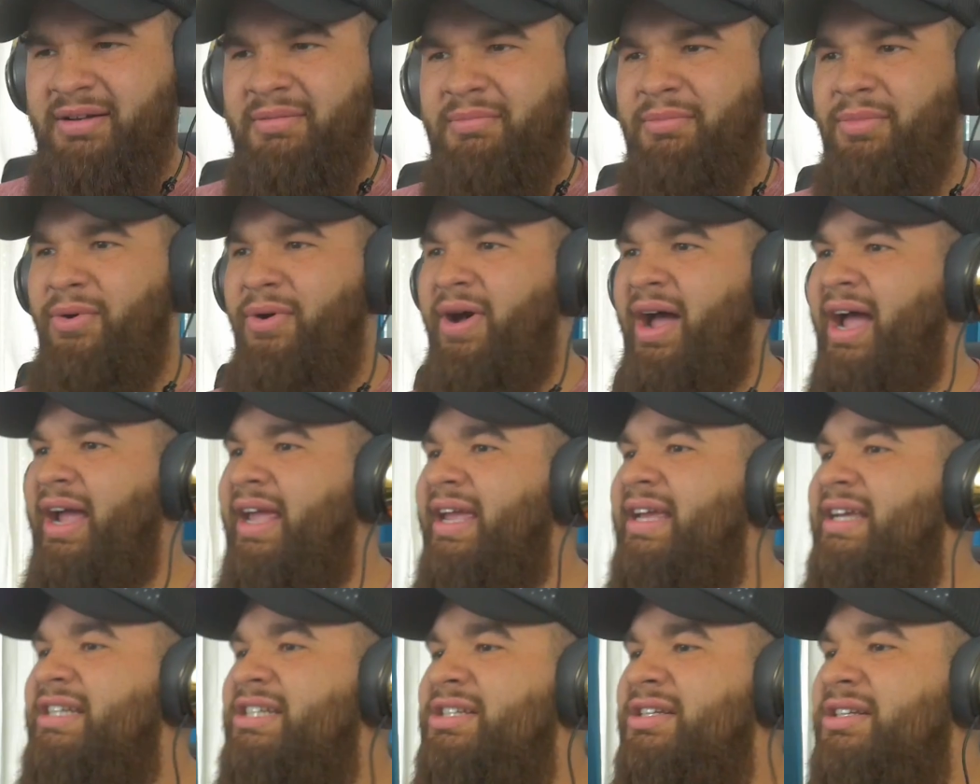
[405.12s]
Boy, I
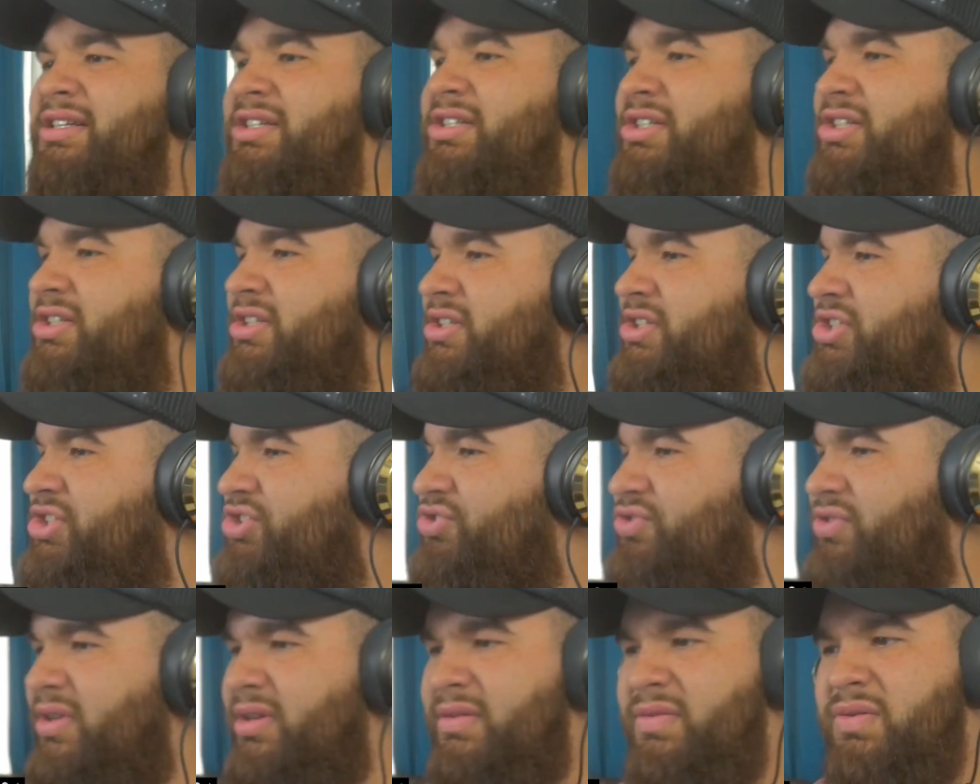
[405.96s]
get
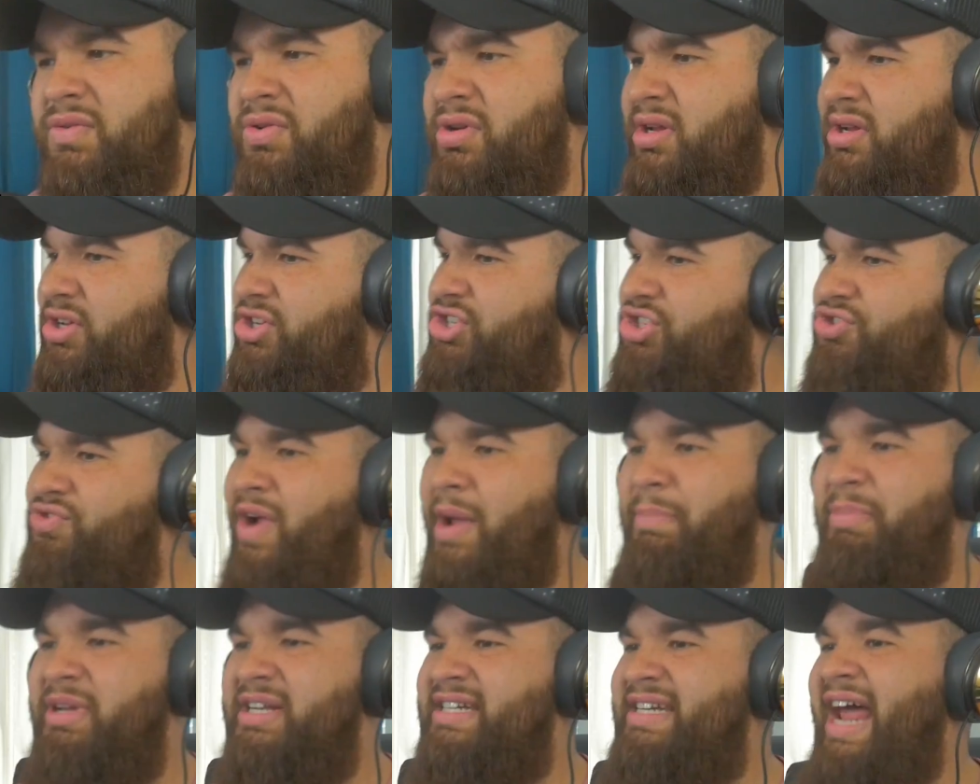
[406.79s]

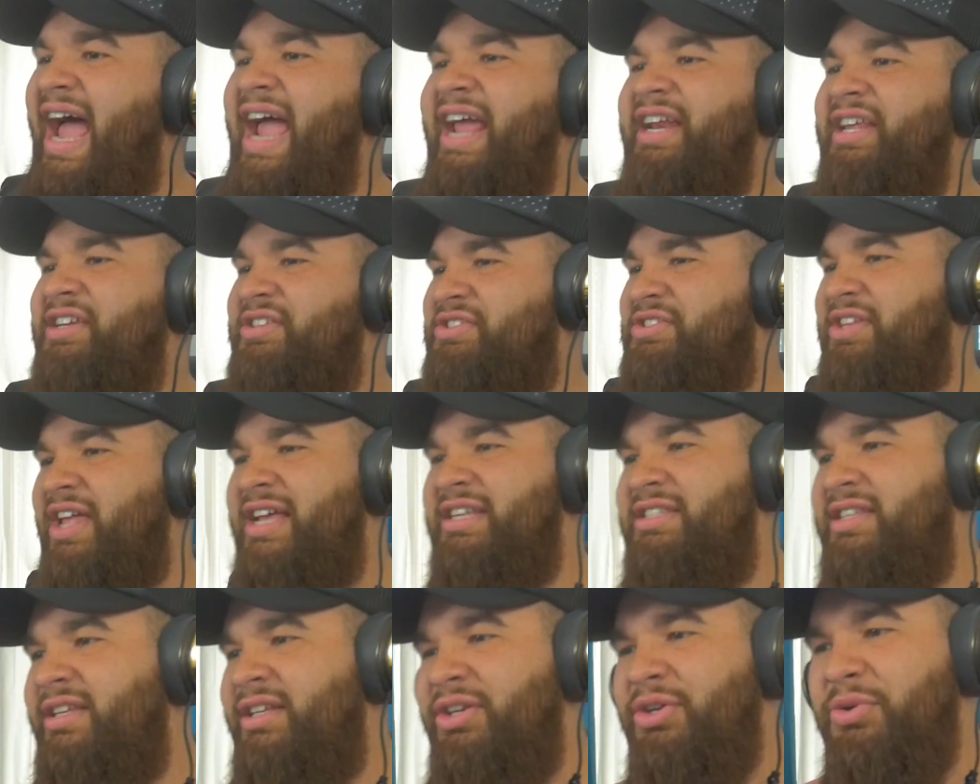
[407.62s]
strepatitis.
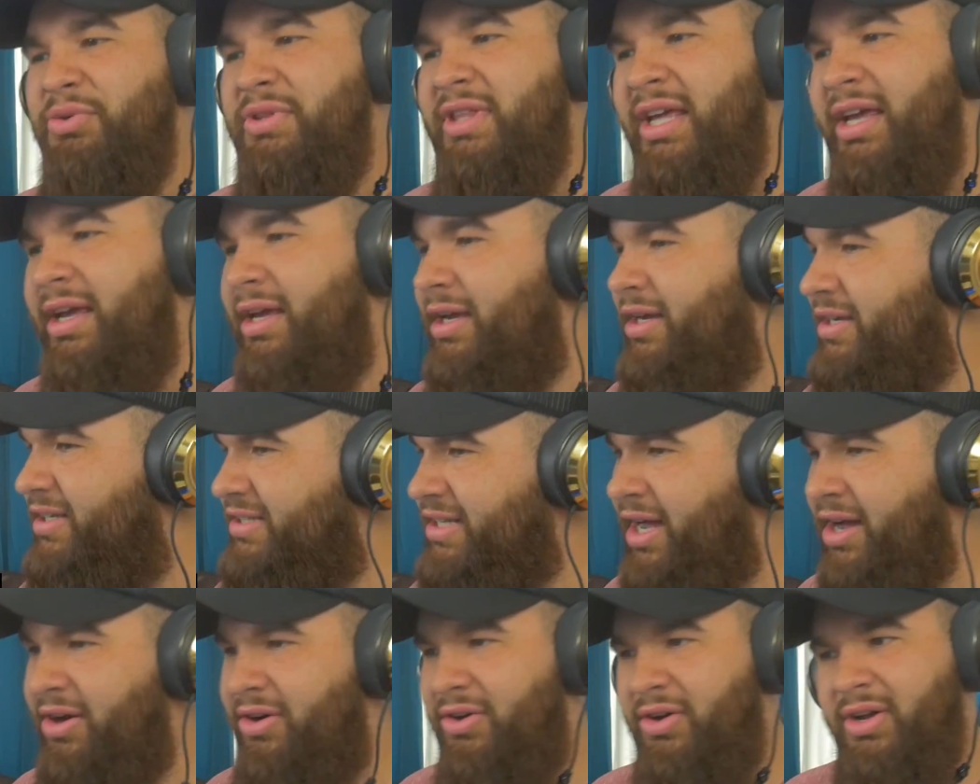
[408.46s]
That's the new thing.
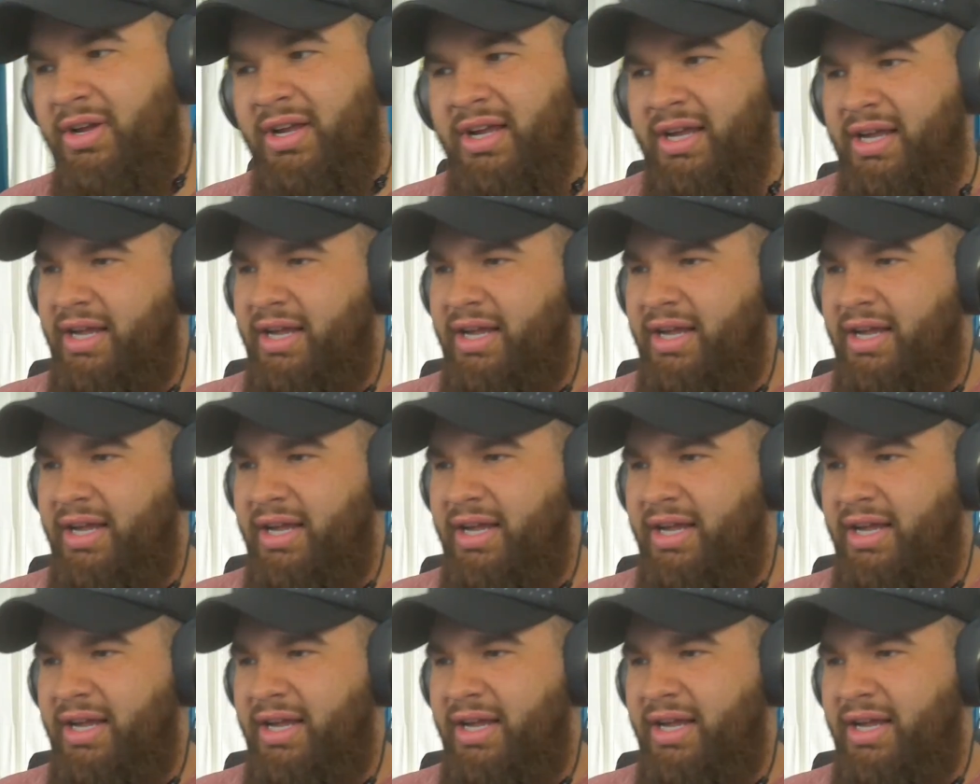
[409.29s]
Cause